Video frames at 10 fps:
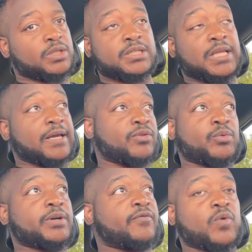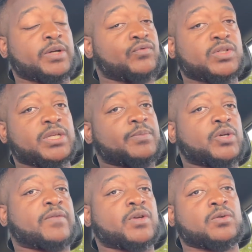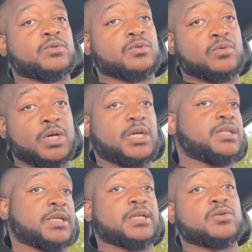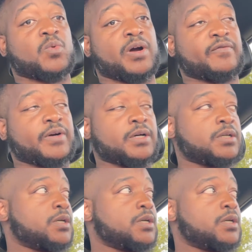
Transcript: It's like 3 or 4 different steps you have to go to get to Wi-Fi.